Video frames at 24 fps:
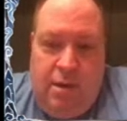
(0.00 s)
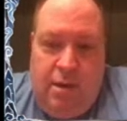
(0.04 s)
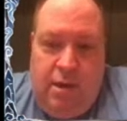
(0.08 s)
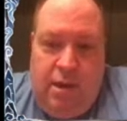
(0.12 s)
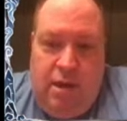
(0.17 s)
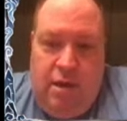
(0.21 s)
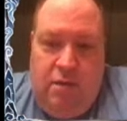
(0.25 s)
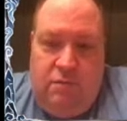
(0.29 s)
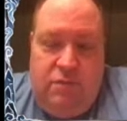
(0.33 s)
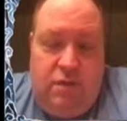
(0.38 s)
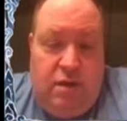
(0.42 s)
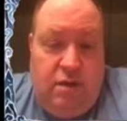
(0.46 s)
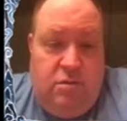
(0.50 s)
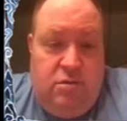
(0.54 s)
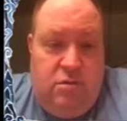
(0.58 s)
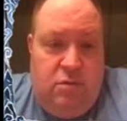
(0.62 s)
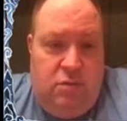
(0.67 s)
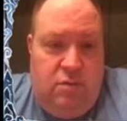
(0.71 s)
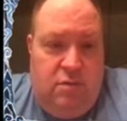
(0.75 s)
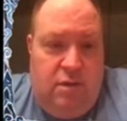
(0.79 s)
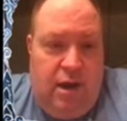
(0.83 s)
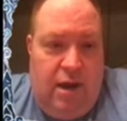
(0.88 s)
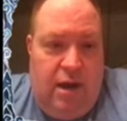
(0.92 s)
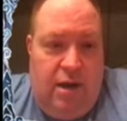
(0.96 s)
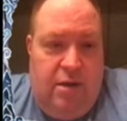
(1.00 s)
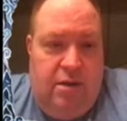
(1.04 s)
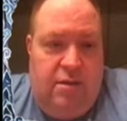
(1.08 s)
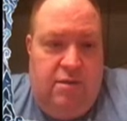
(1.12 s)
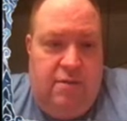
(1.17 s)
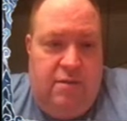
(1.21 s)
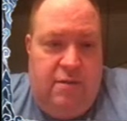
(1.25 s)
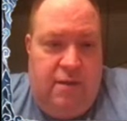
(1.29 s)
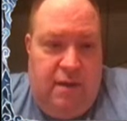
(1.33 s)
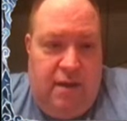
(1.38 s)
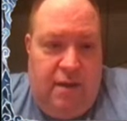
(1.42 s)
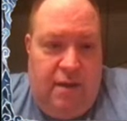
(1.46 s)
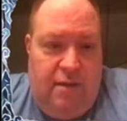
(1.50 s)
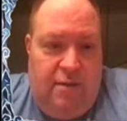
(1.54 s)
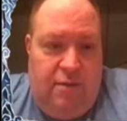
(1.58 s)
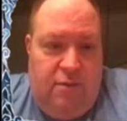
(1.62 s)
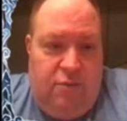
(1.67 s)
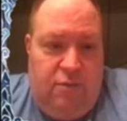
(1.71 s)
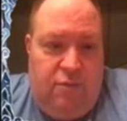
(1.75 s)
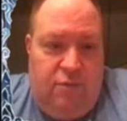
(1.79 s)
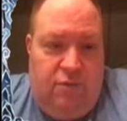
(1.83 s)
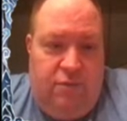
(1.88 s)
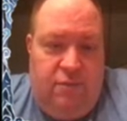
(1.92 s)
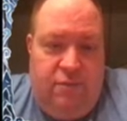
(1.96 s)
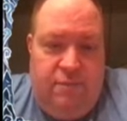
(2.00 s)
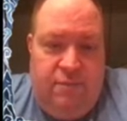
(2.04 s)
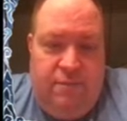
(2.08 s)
If they stored anything else,